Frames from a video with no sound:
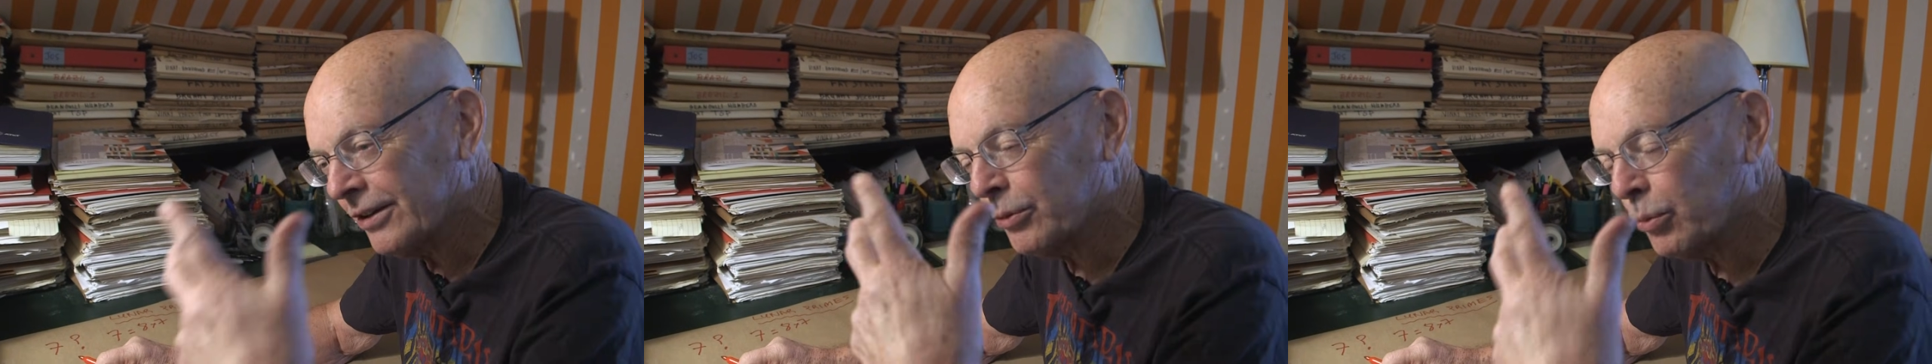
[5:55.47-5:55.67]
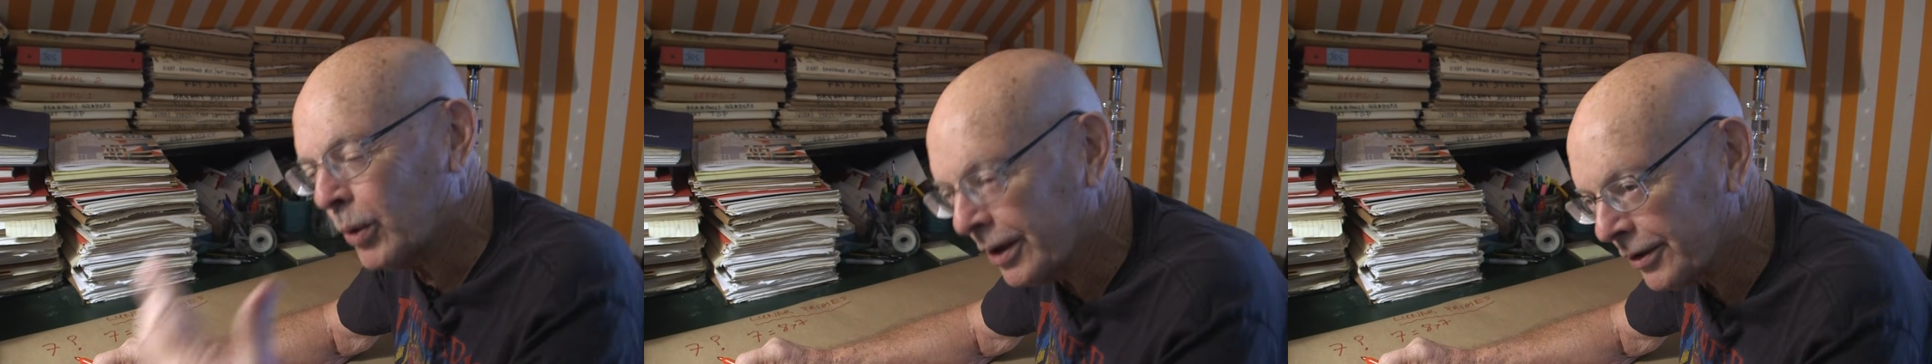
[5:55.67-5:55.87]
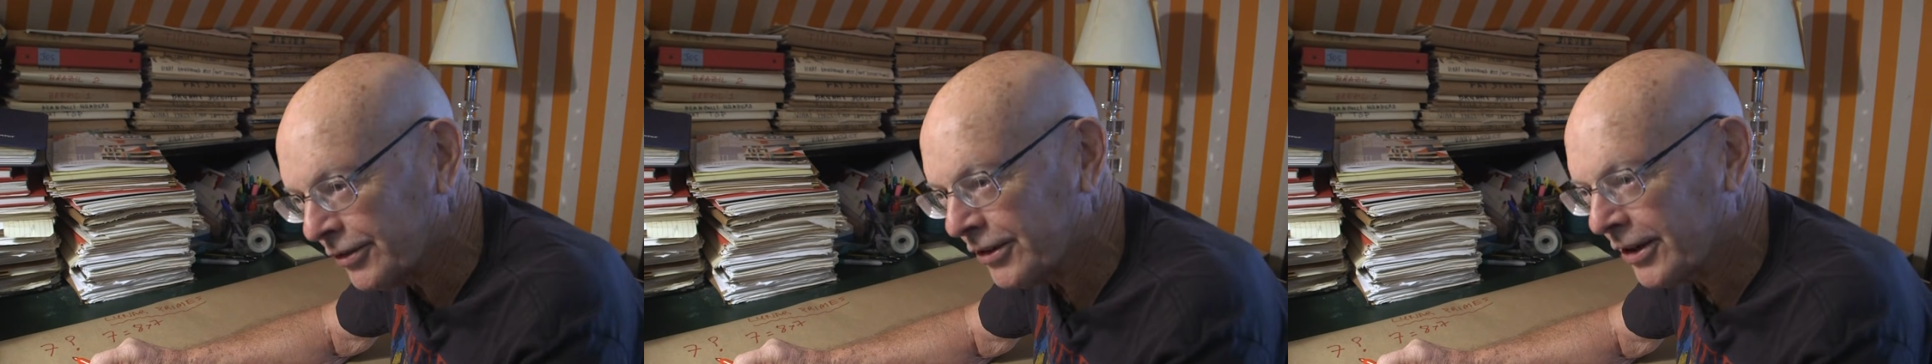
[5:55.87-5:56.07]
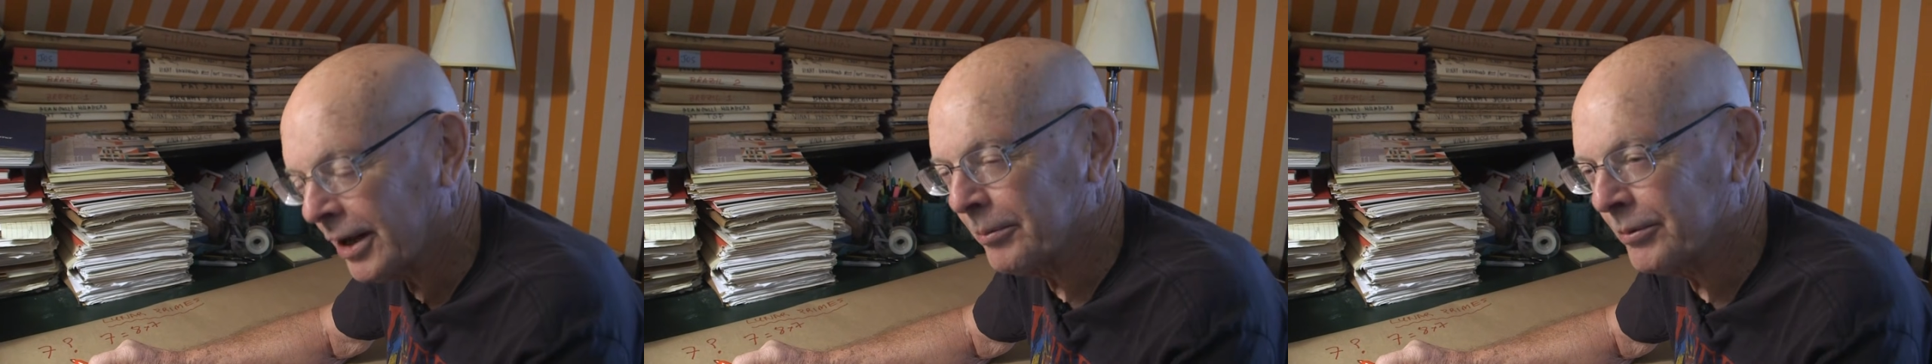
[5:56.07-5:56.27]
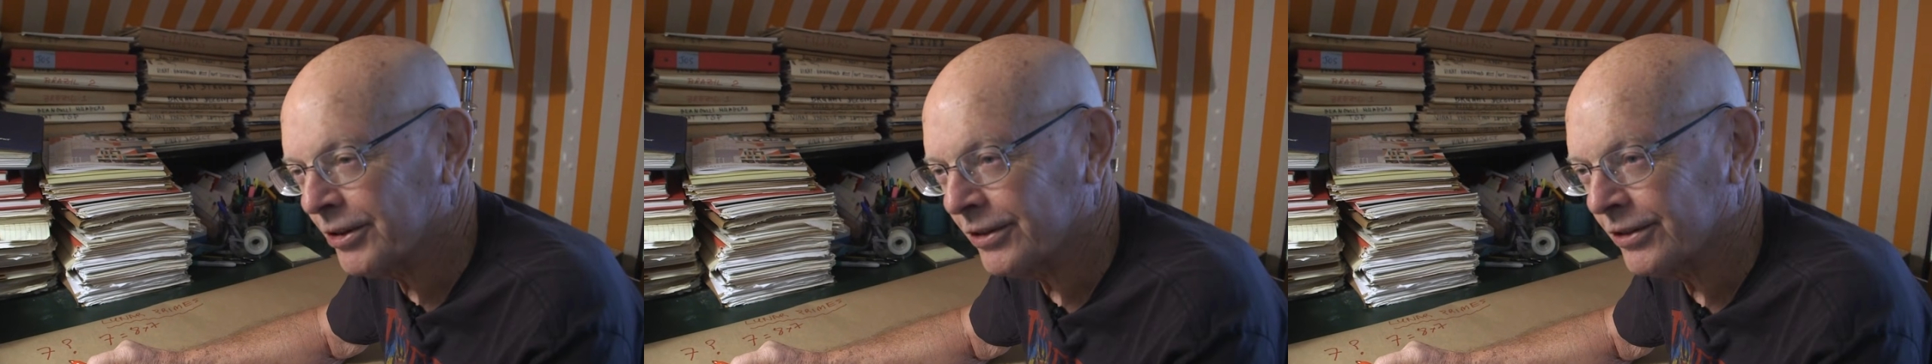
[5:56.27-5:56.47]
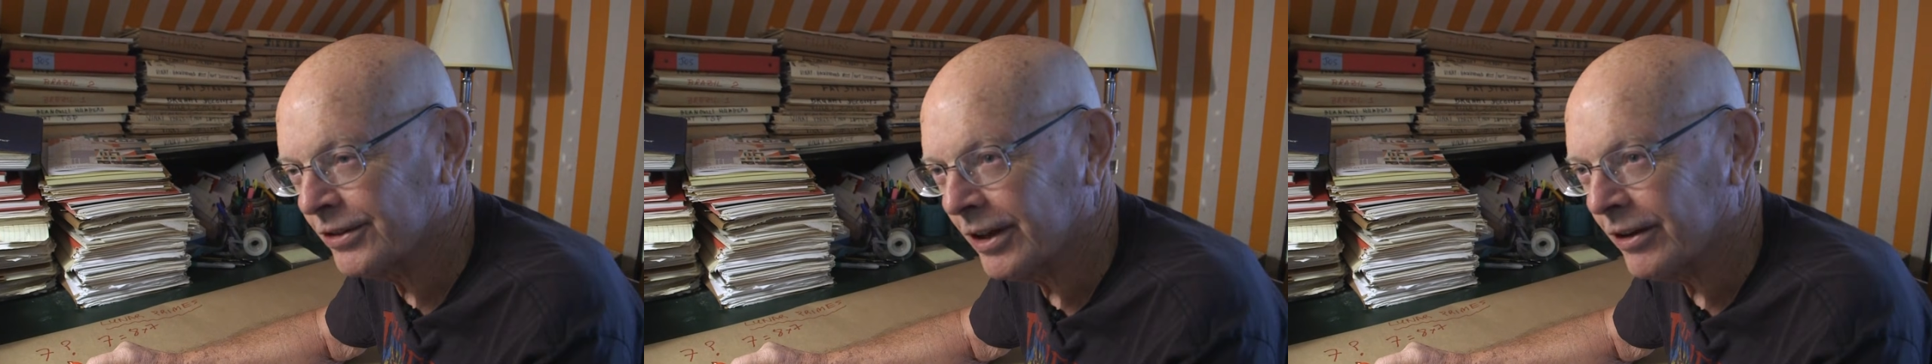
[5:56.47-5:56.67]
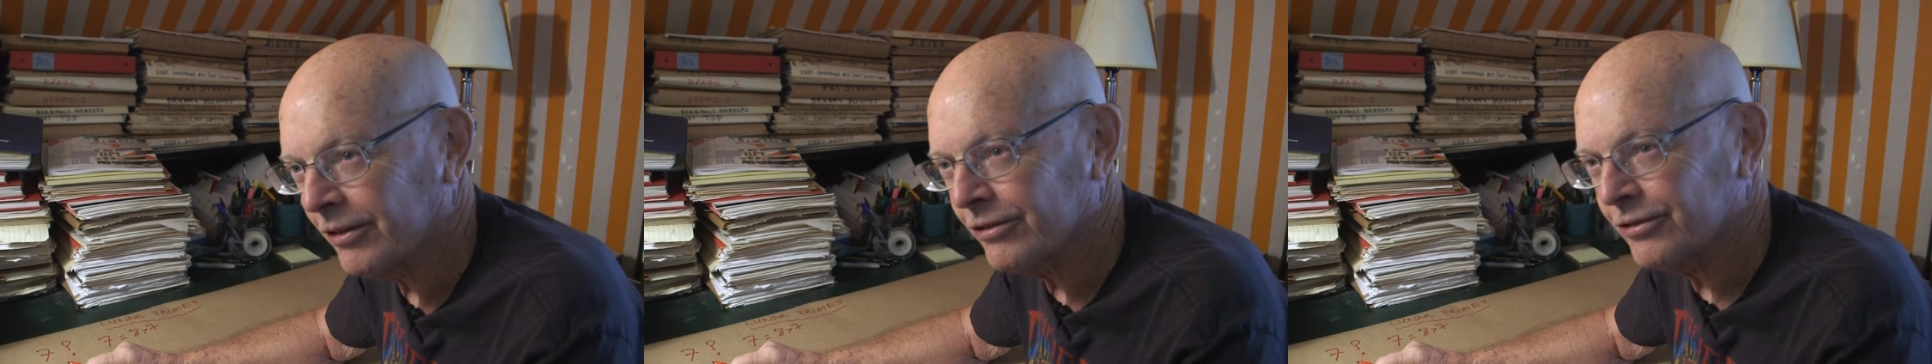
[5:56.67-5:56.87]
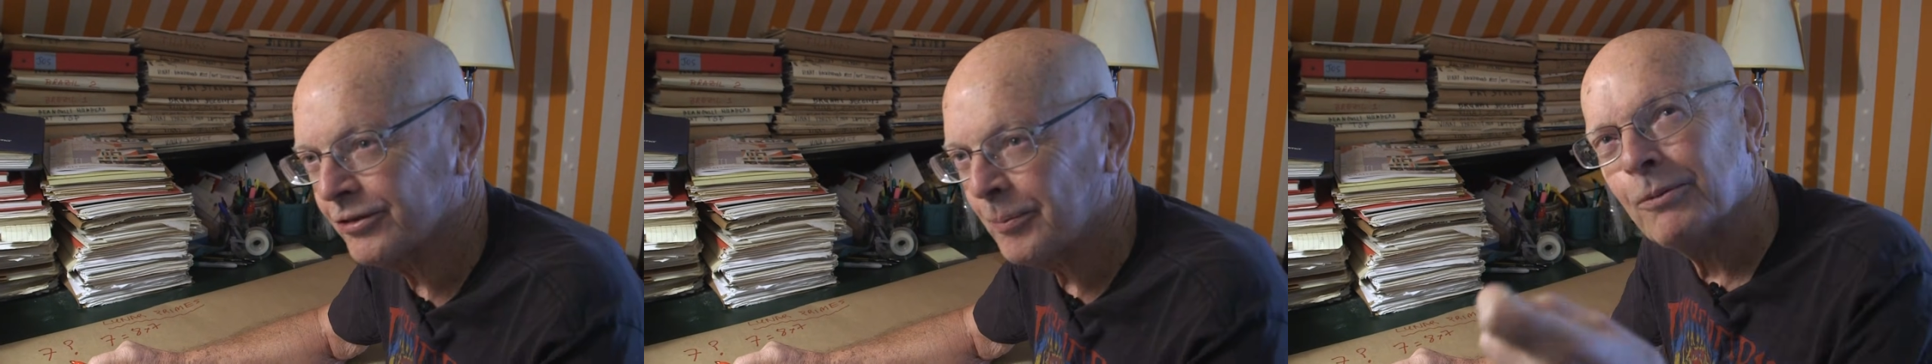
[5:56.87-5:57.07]
is 1 times
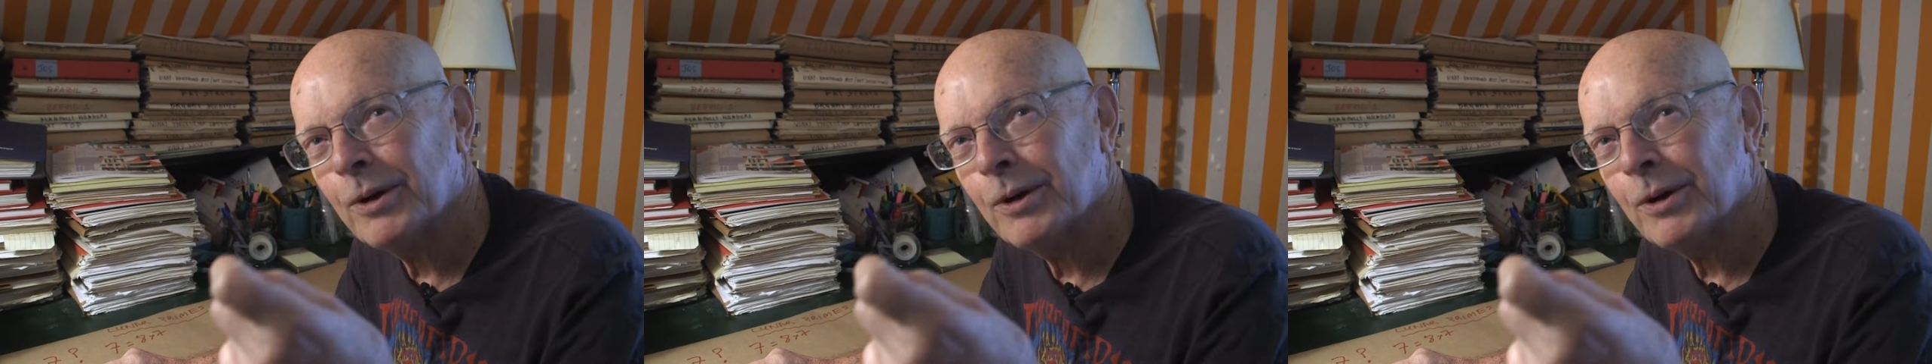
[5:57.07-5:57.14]
itself.